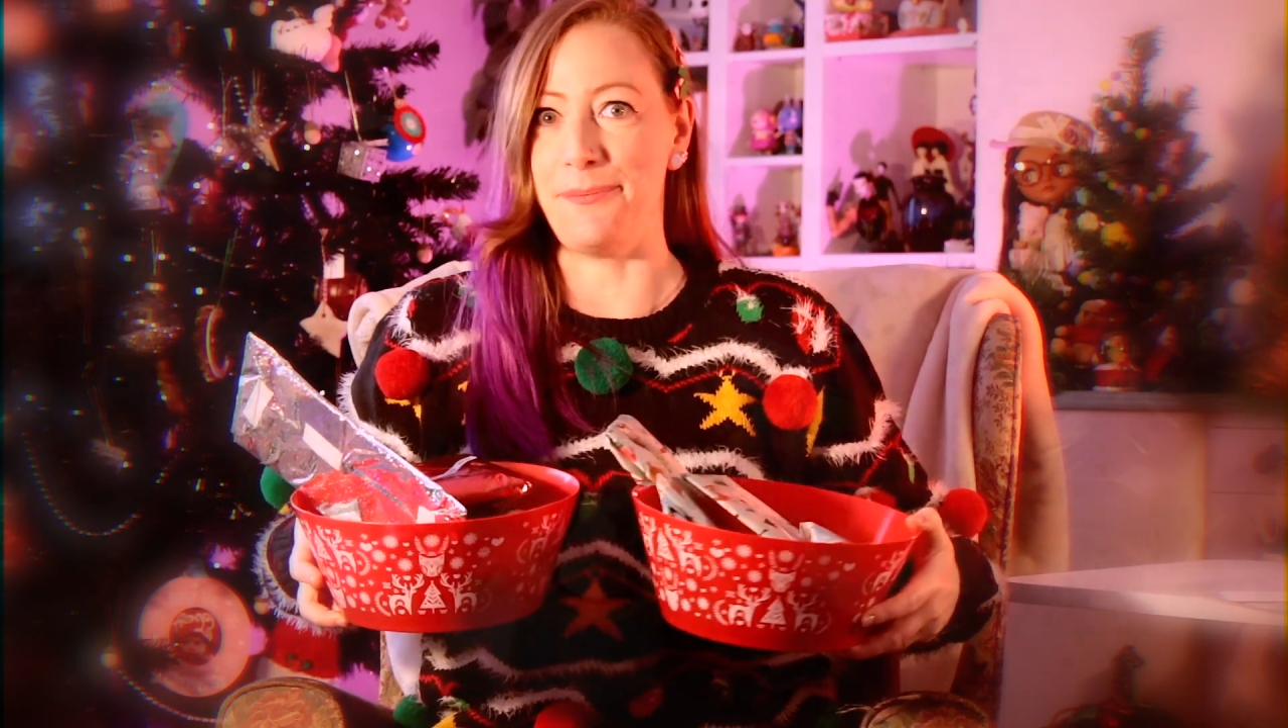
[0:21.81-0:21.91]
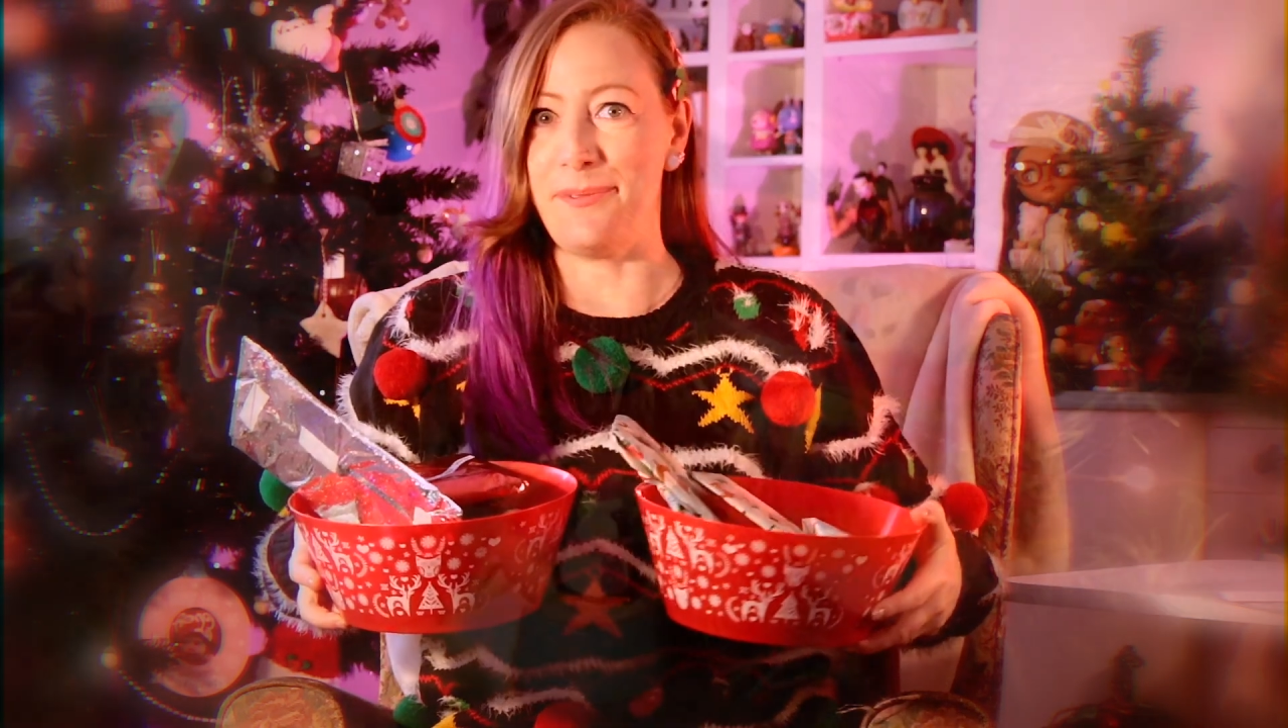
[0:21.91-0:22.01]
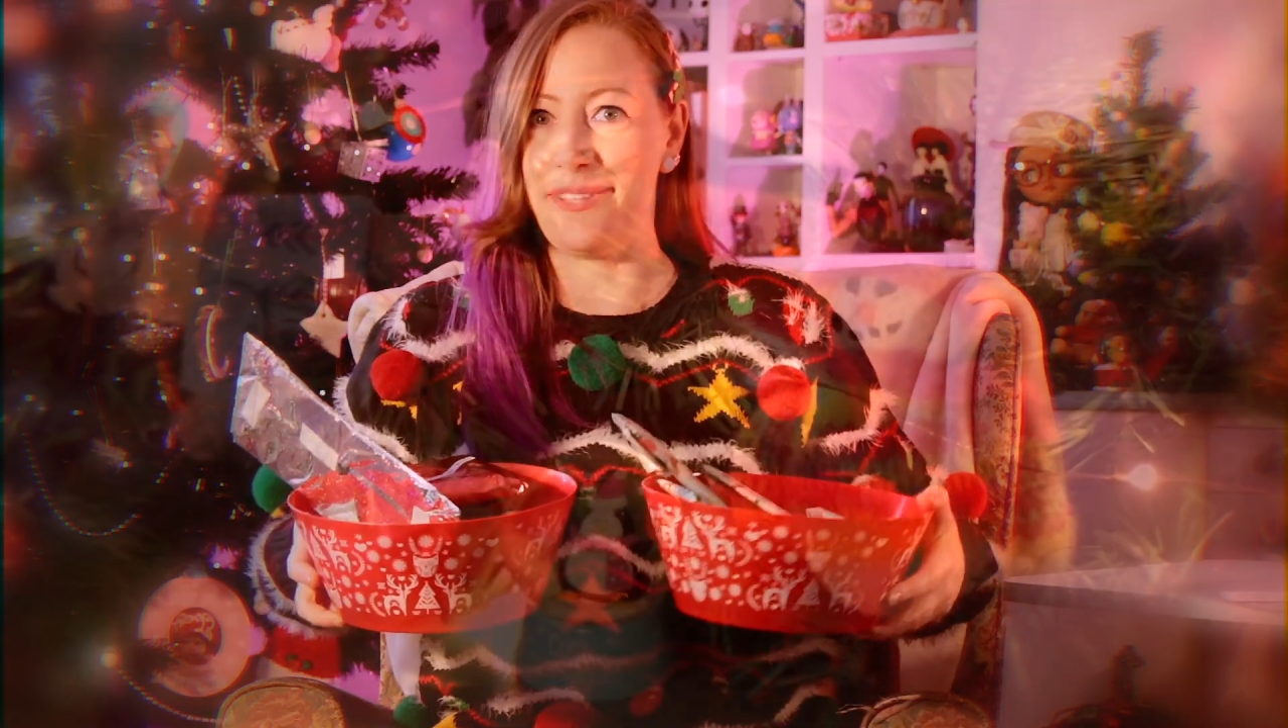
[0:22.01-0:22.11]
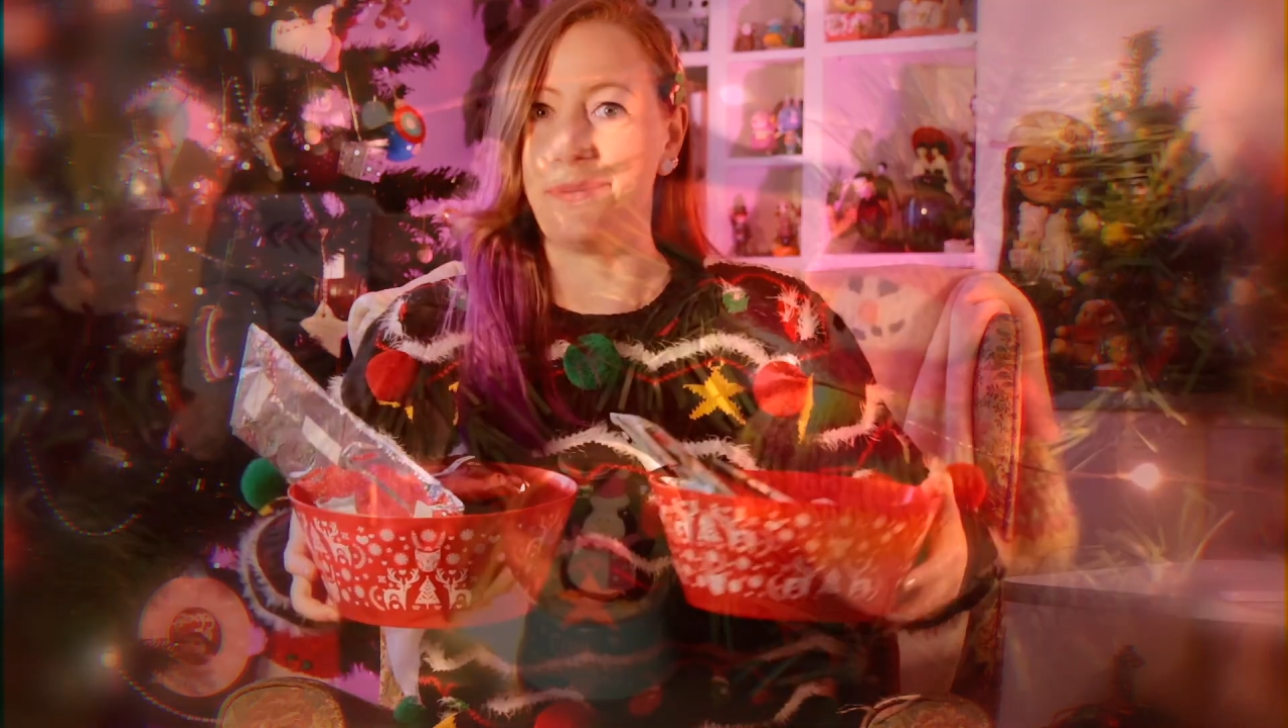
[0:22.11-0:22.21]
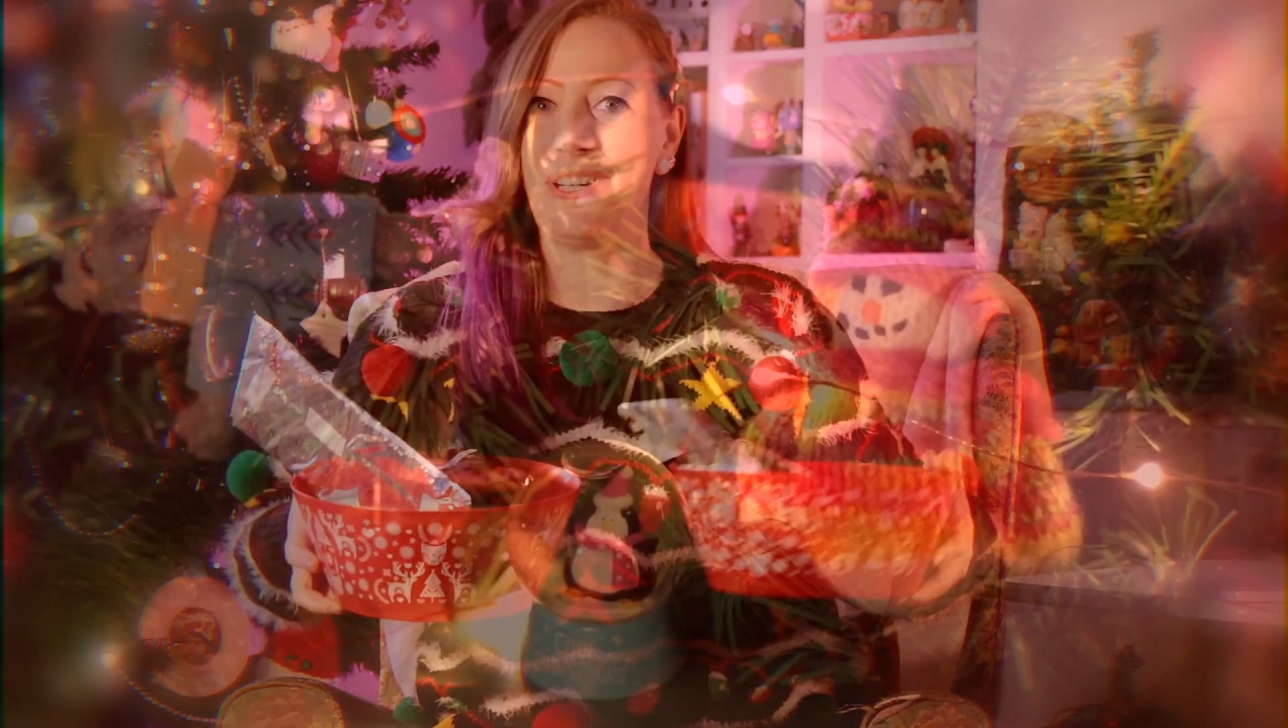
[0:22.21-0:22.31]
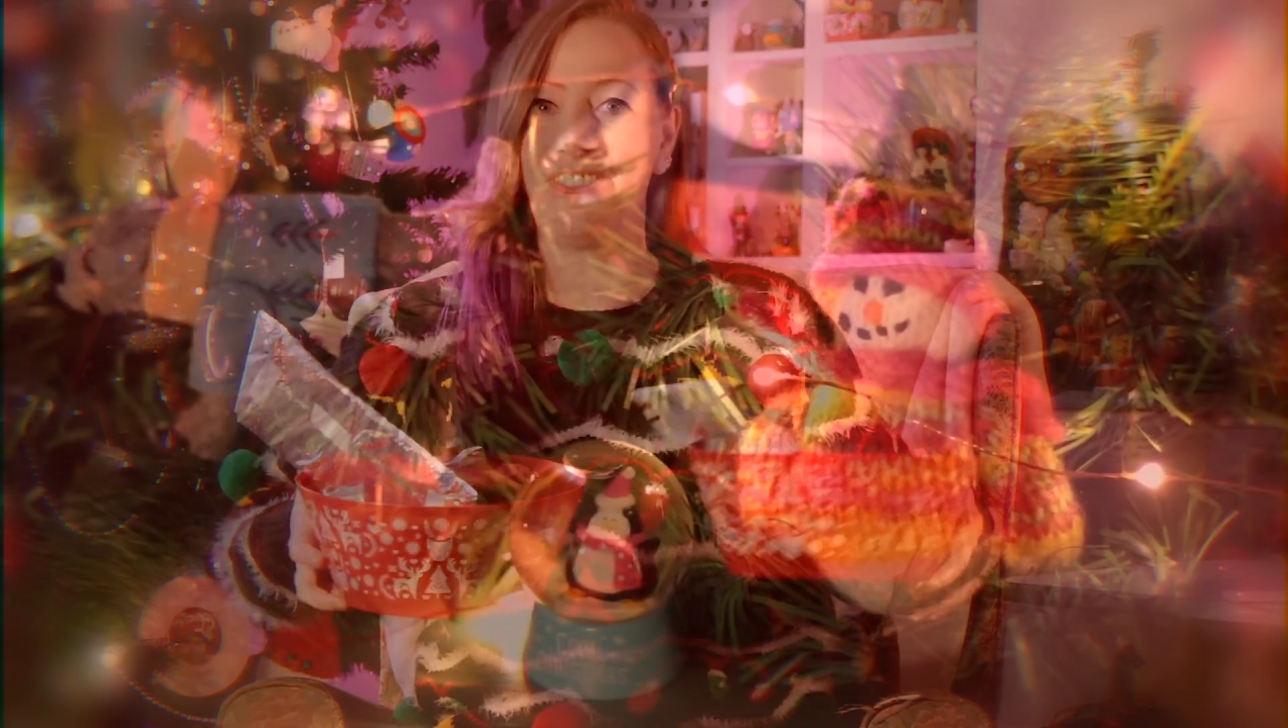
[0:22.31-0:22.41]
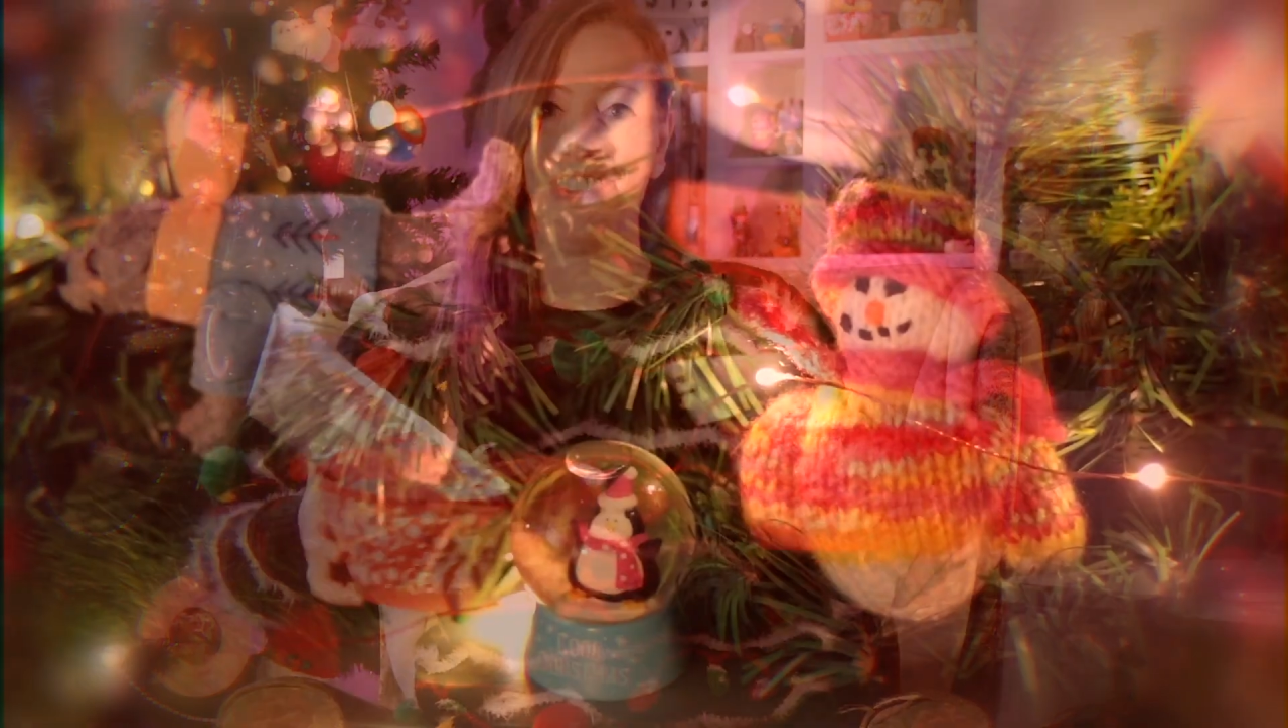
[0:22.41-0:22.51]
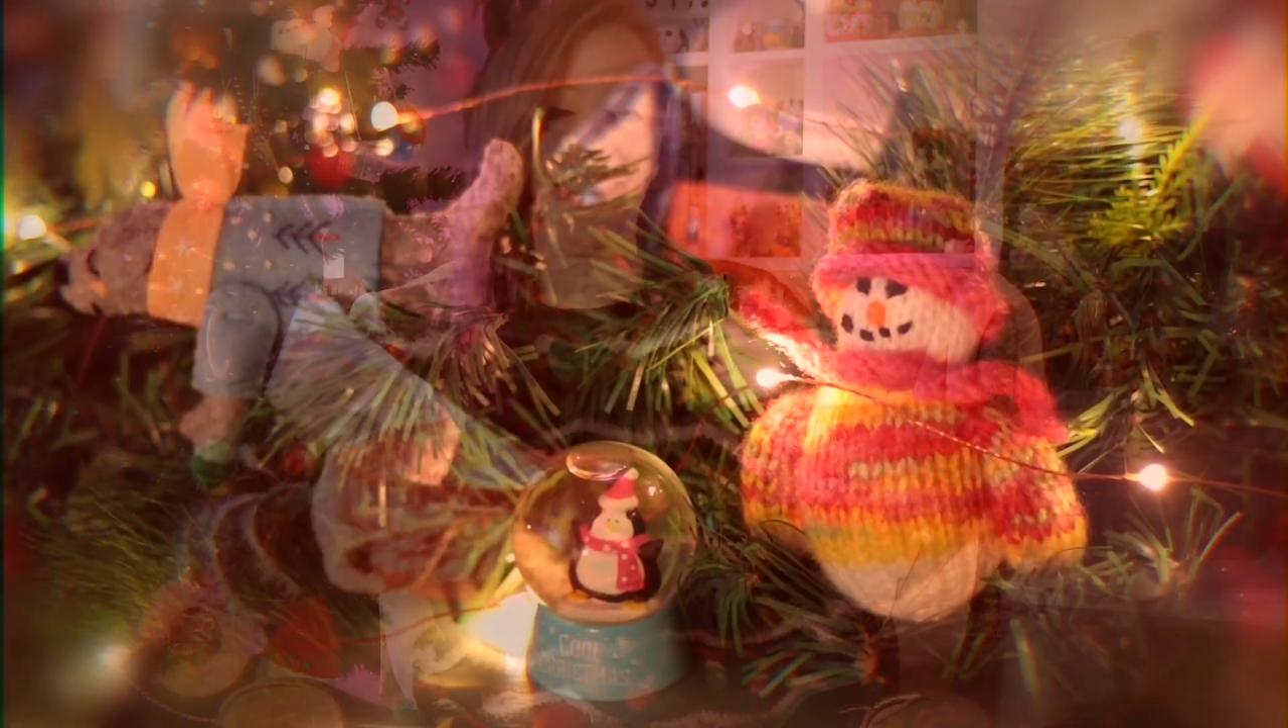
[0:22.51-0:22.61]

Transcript: from Dolls